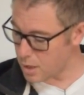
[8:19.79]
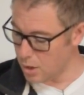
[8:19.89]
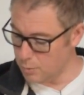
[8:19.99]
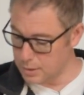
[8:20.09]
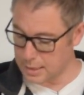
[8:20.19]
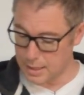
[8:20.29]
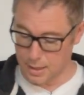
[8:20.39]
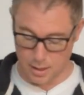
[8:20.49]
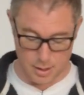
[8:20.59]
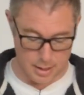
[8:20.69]
You'll want to get
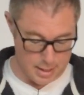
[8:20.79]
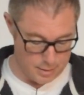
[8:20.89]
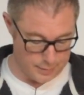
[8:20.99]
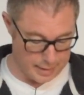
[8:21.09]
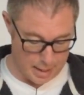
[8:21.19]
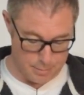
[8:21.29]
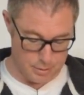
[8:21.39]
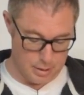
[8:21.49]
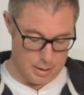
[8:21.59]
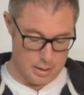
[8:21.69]
the other end of the
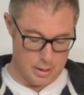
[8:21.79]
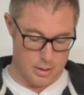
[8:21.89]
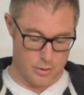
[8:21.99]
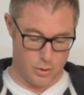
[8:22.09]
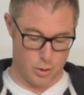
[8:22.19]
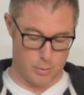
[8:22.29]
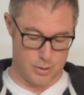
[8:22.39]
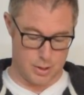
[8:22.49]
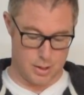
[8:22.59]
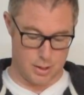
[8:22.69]
cable, and you'll
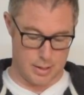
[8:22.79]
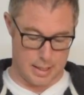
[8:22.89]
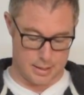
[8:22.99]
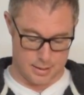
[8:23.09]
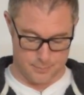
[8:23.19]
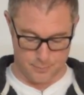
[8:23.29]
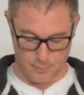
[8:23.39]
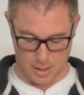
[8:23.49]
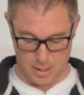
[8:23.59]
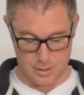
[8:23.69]
want to cut that
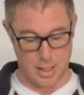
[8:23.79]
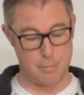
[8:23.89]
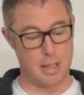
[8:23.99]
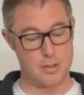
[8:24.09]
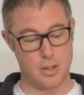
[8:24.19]
in the same place.